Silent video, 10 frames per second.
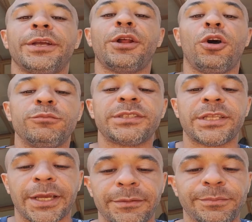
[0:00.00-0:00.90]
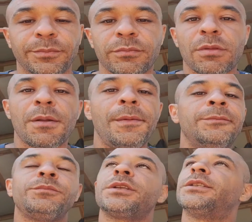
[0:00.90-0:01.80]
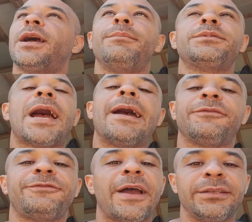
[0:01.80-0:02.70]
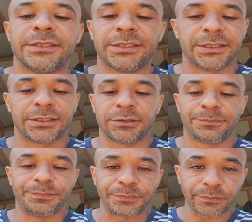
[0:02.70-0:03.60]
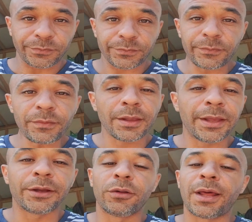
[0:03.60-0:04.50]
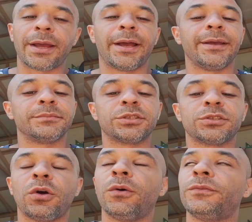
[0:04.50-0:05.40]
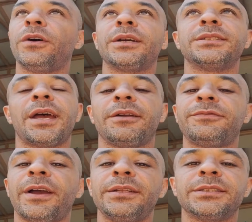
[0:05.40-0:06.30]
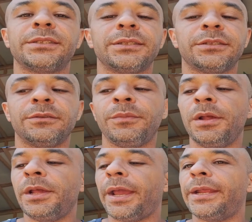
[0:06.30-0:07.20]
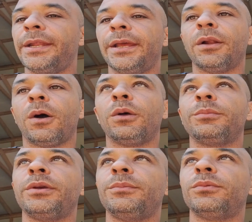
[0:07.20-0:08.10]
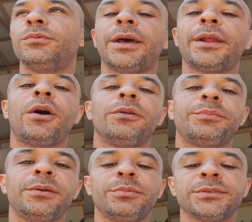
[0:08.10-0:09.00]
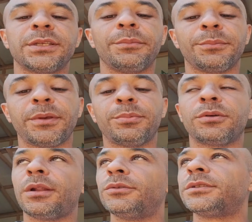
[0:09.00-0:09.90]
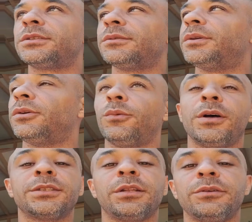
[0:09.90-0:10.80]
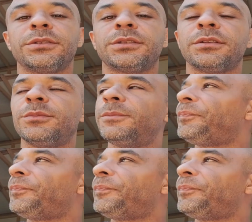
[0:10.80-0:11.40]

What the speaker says: homestead. because I'm tired of fighting the system. I ain't gonna lie. I am so fucking tired of fighting the system. And then all the people, not all the people, but some of the people closest to me or was closest to me,